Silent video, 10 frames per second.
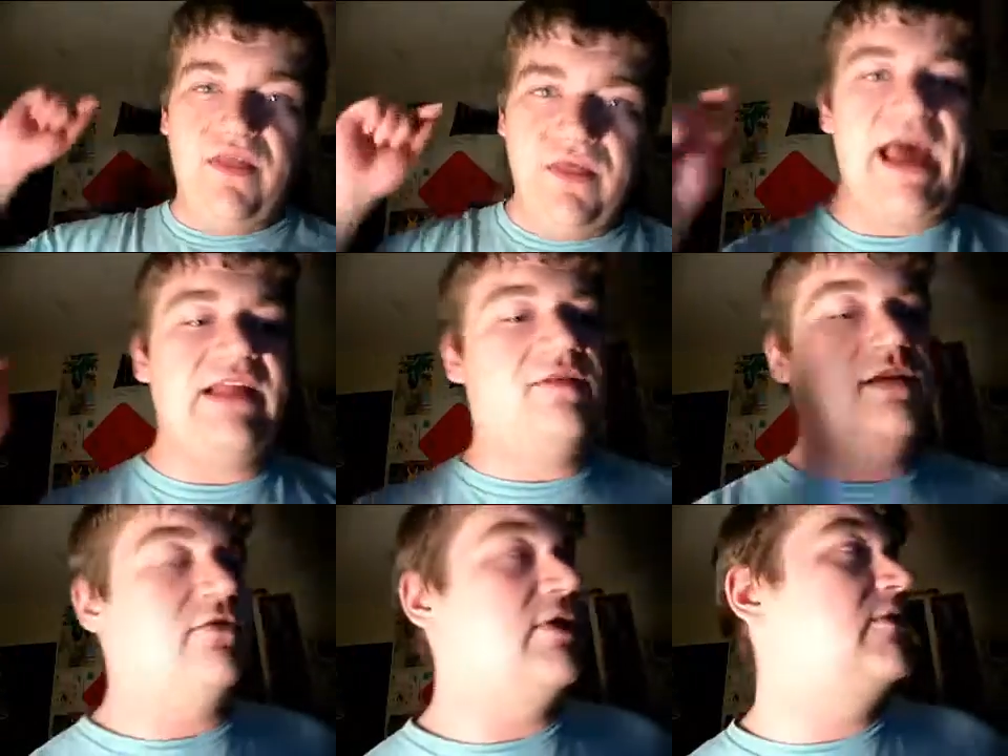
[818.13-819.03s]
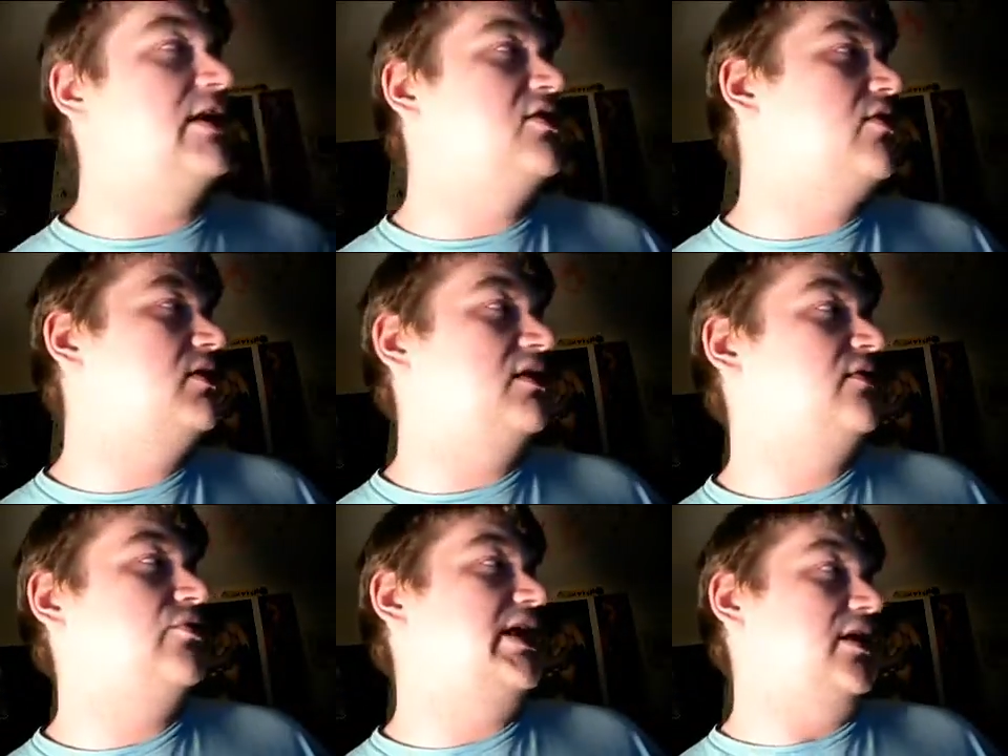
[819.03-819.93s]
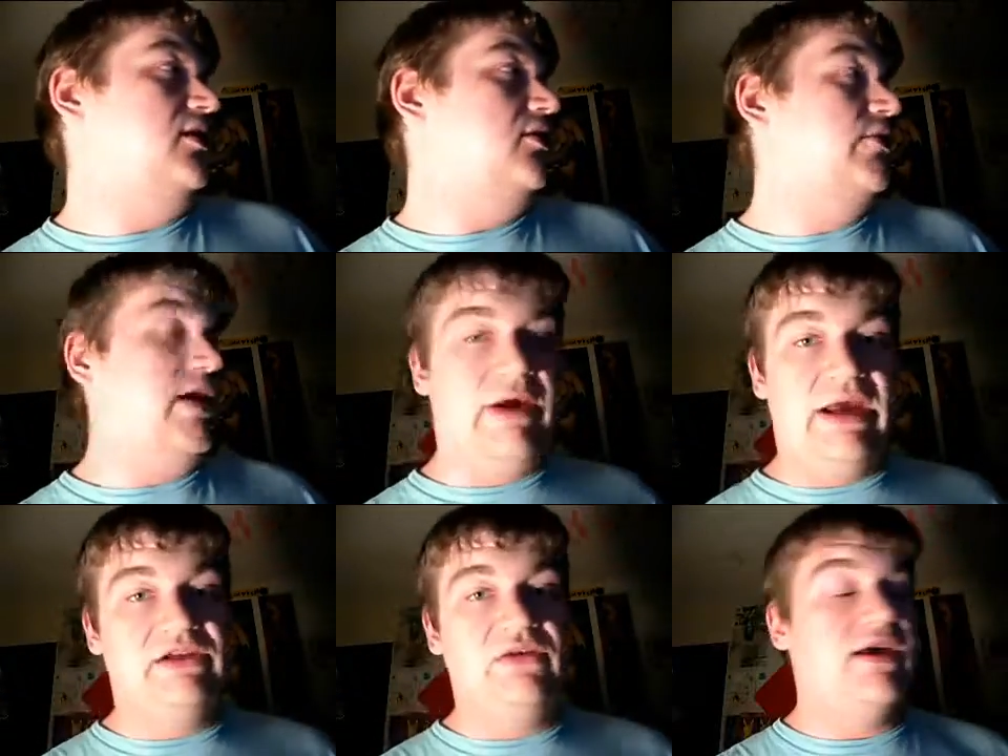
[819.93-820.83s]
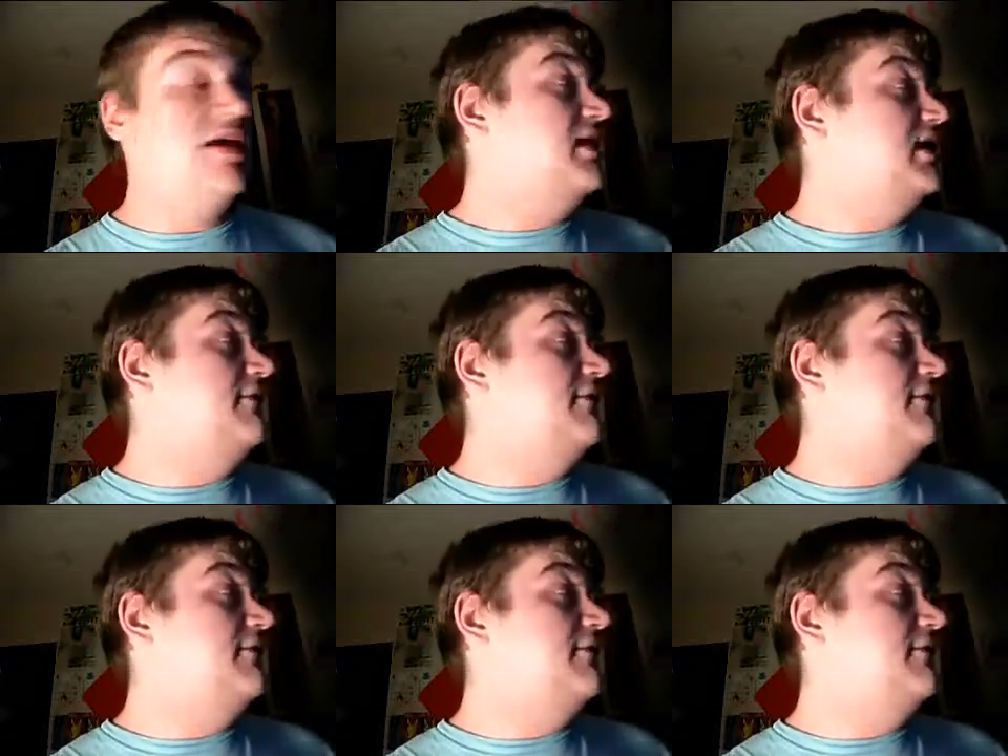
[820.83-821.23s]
That's the crowning glory for me when I buy a toy.